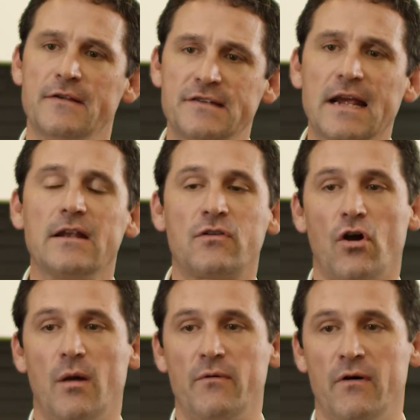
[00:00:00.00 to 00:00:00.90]
The second
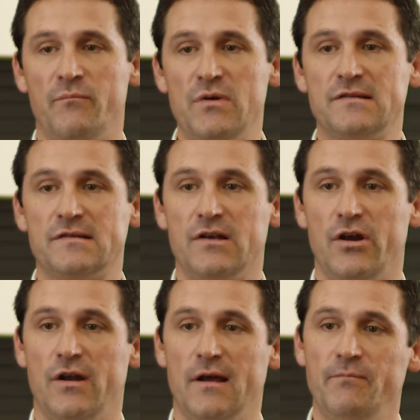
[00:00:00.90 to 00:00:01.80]
type of business
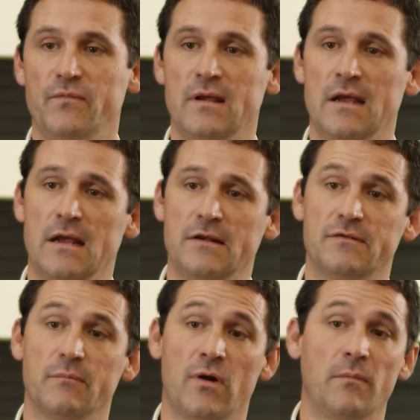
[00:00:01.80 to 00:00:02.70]
owner
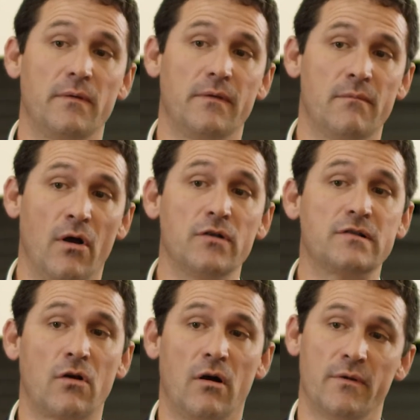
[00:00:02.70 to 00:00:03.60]
is probably the
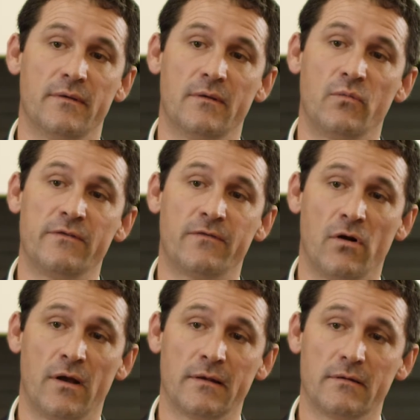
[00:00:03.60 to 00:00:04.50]
most common that we
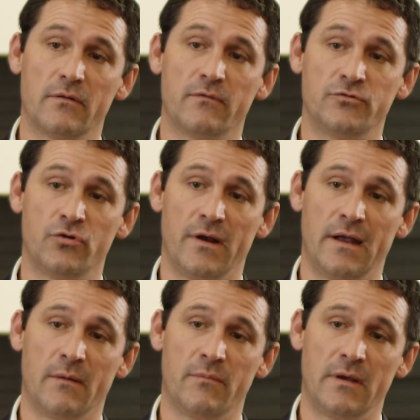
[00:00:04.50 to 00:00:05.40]
find join
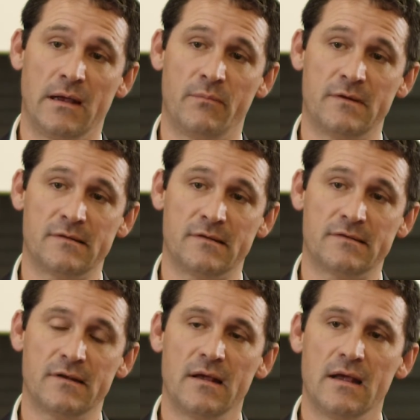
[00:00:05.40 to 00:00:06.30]
our
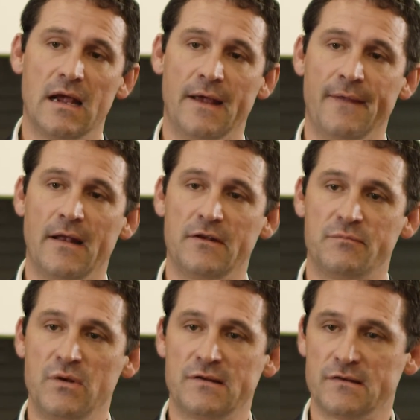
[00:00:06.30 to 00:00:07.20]
business, and that is
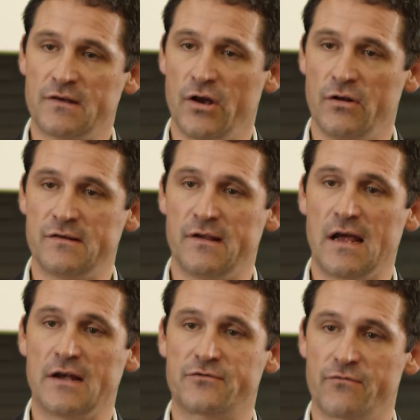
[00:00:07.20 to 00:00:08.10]
business owners that
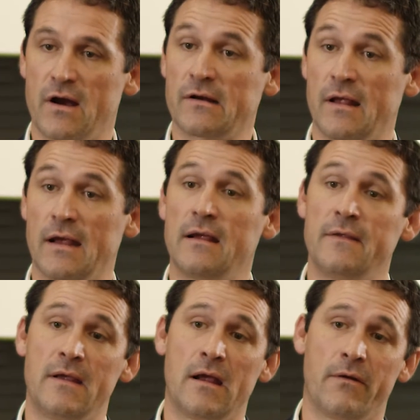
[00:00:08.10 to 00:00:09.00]
are struggling
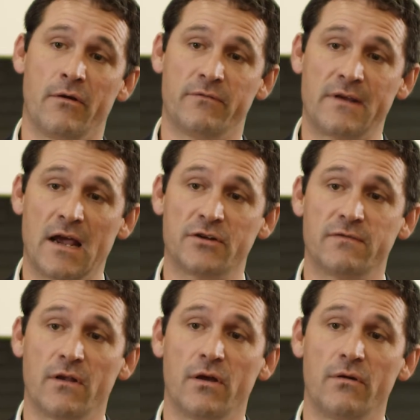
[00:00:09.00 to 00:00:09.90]
in the area of cash
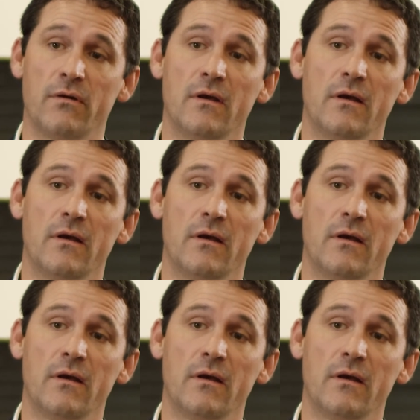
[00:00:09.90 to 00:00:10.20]
flow.